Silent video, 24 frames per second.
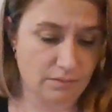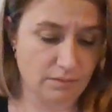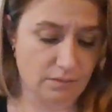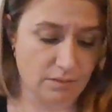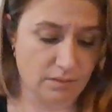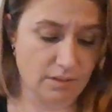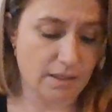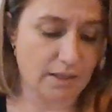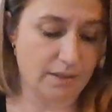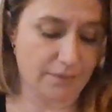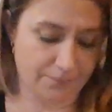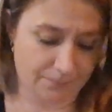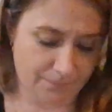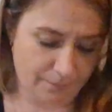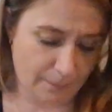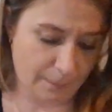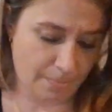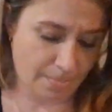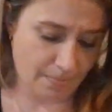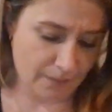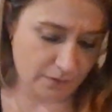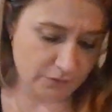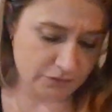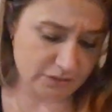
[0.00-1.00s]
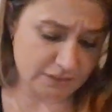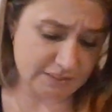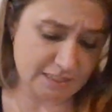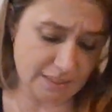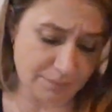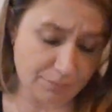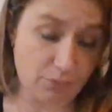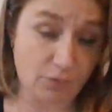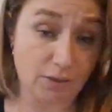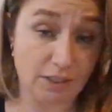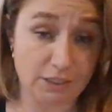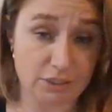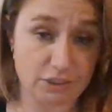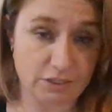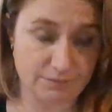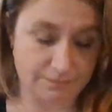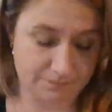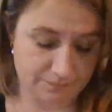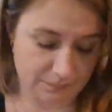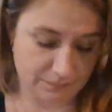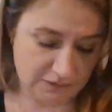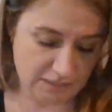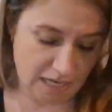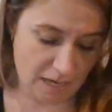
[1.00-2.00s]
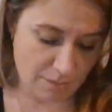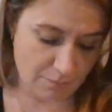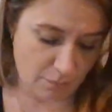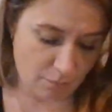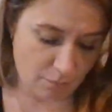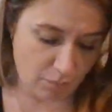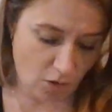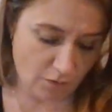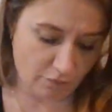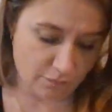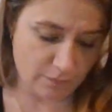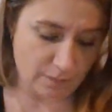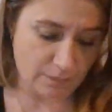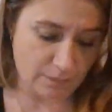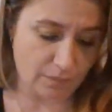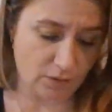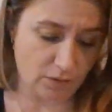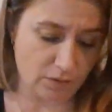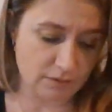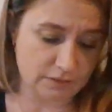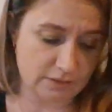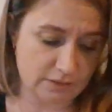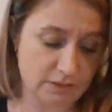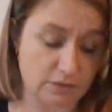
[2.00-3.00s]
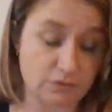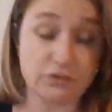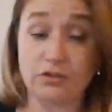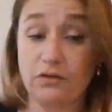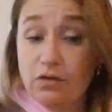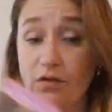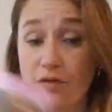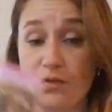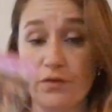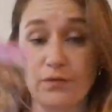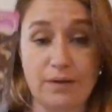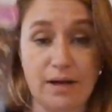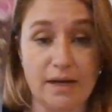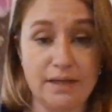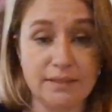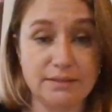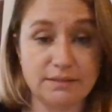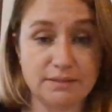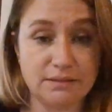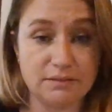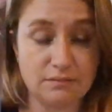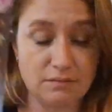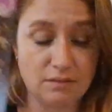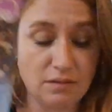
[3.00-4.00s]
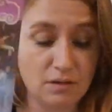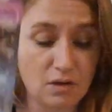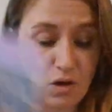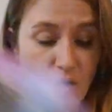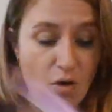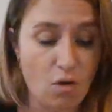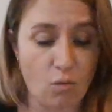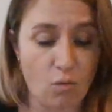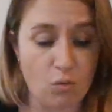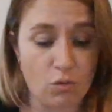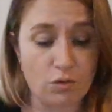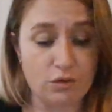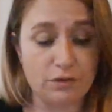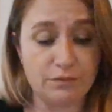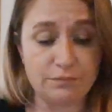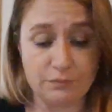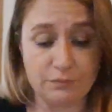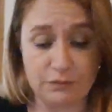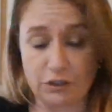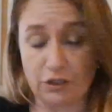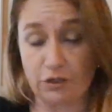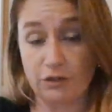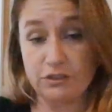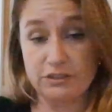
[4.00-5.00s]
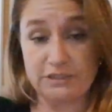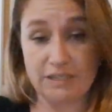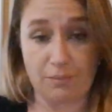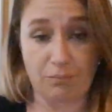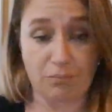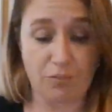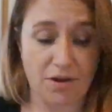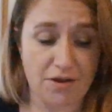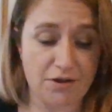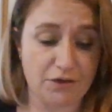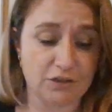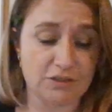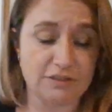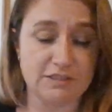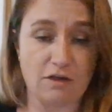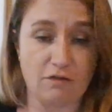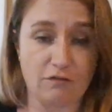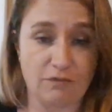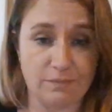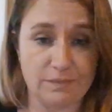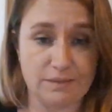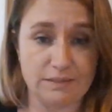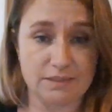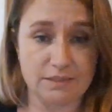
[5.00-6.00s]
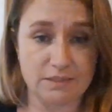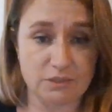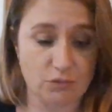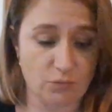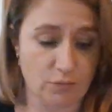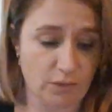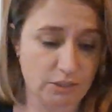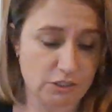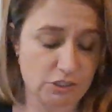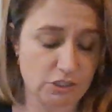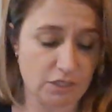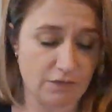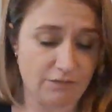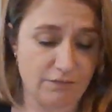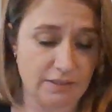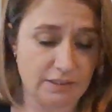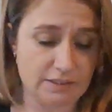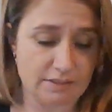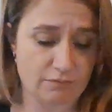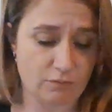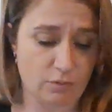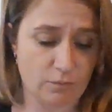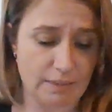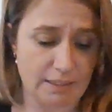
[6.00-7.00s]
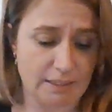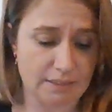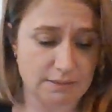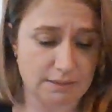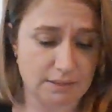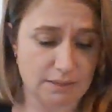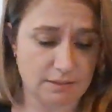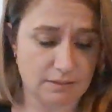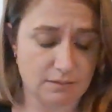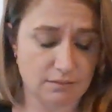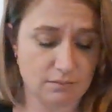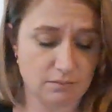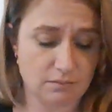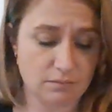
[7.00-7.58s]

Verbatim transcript: Okay. There's a separation. Time apart from your person is on the horizon. Or you're separating yourself from the situation if it isn't romantic.